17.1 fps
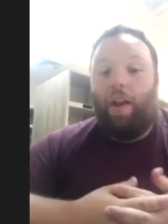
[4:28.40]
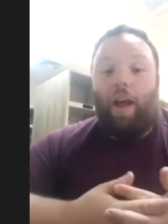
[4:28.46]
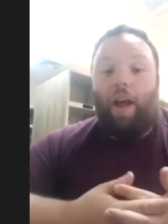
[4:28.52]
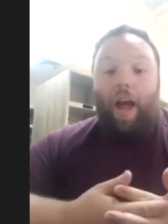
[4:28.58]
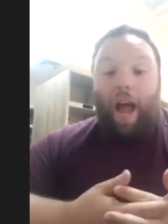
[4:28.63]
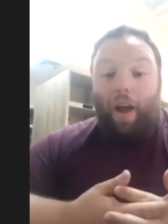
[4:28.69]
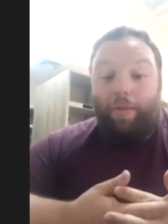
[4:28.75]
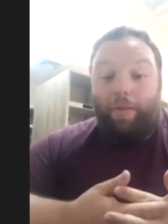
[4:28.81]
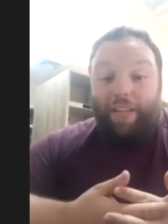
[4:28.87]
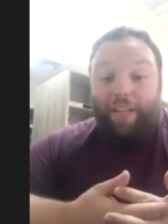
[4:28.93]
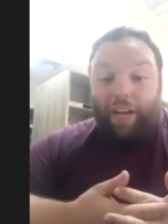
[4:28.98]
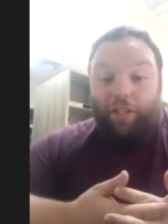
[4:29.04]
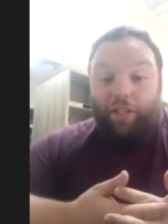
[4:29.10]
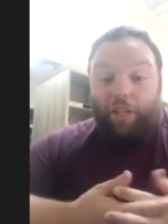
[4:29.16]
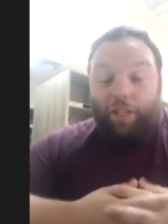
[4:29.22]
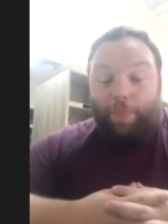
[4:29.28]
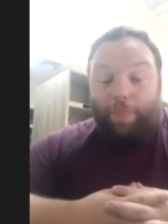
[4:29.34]
I was
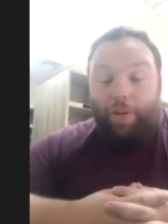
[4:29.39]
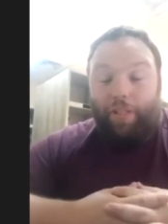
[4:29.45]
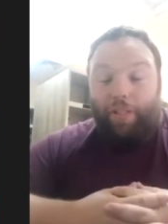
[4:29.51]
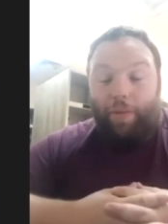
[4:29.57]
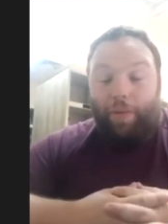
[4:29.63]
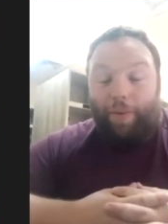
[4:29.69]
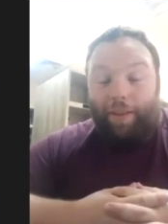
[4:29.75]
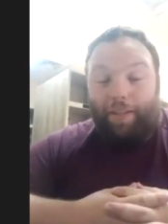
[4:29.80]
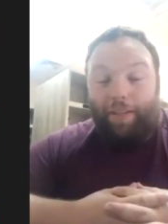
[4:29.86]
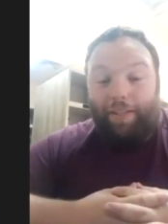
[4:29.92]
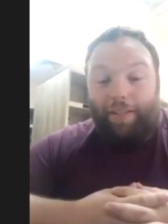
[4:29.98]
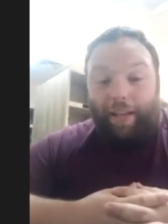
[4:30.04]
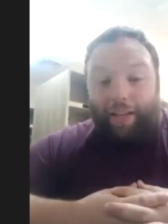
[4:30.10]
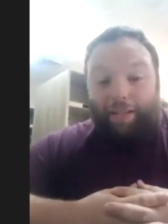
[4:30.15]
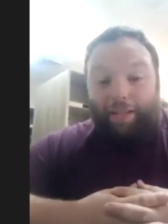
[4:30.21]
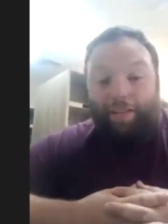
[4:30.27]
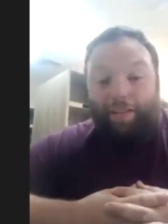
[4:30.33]
actually supposed to be in the
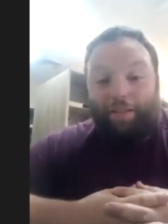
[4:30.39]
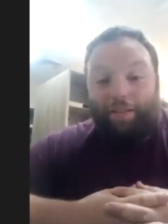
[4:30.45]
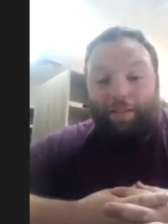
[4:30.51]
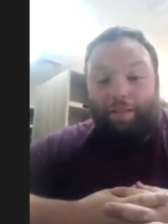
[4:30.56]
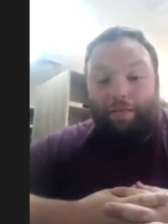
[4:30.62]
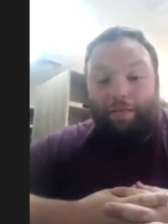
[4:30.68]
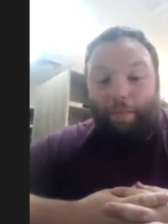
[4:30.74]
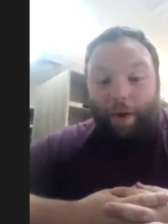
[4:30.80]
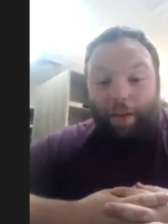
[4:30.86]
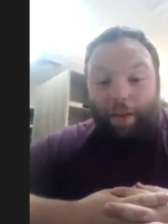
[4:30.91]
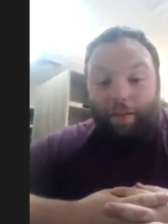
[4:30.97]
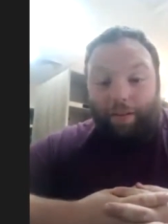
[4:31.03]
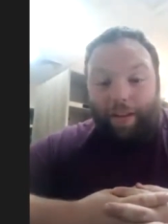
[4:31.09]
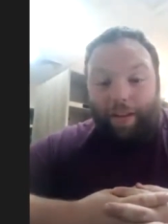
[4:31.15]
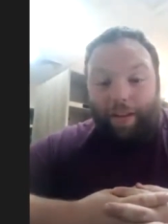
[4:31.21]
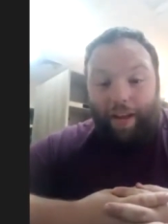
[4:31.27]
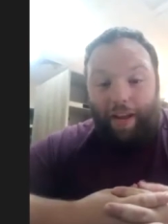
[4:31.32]
States for Mother's
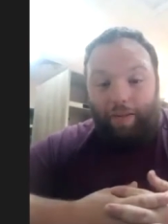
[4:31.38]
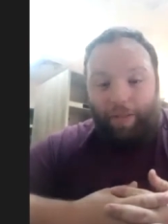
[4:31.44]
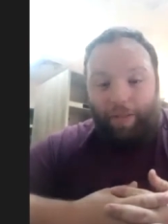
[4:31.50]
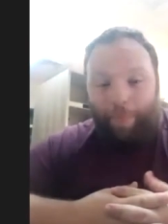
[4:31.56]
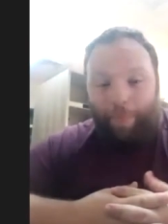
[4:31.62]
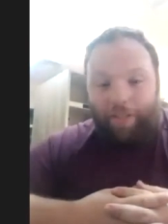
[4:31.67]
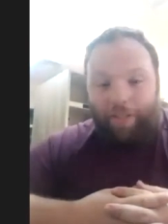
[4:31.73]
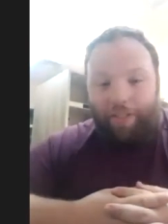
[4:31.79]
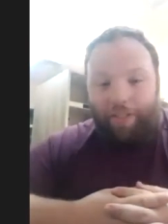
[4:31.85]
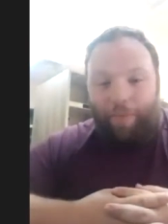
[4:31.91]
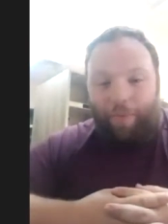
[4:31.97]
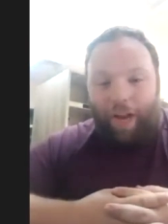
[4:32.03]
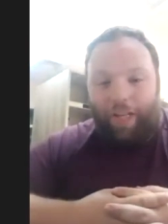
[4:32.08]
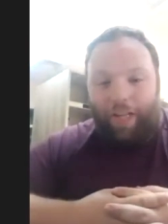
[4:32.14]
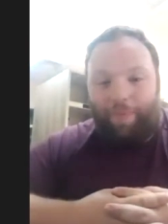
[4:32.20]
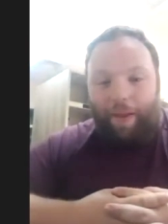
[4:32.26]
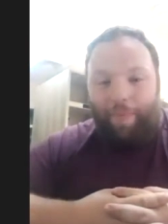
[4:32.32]
Day. I was supposed to
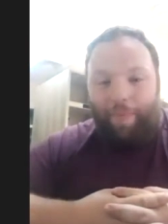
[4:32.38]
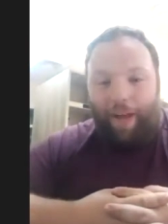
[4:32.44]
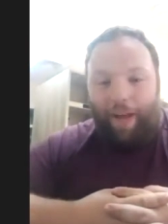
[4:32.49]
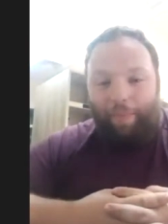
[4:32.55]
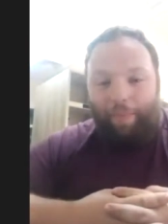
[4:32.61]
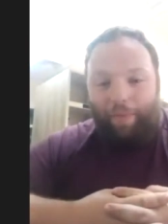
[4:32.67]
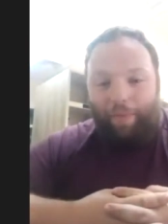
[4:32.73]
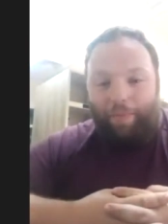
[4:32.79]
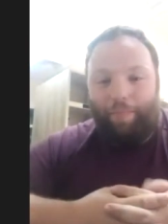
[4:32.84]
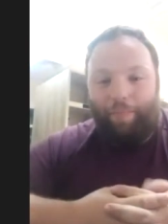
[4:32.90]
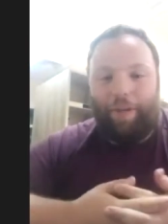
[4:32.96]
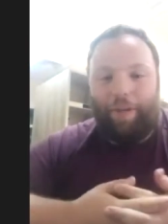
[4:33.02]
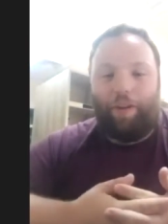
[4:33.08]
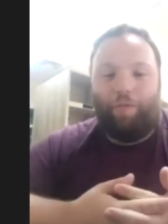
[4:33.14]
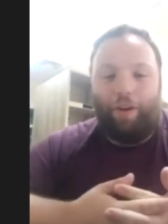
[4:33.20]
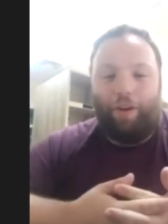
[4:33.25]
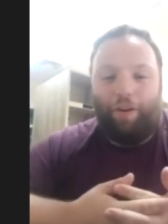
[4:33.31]
surprise my mom, but
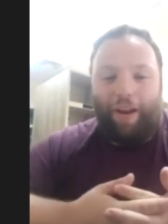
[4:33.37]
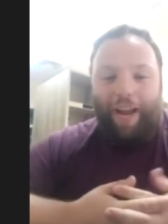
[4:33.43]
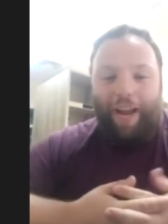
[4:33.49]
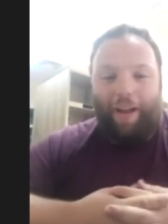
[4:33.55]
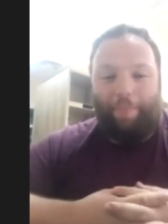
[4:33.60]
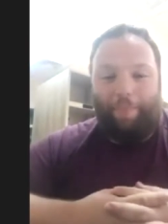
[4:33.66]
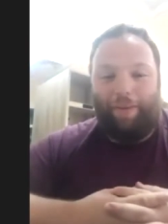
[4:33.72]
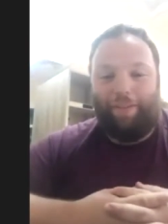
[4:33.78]
Corona happened.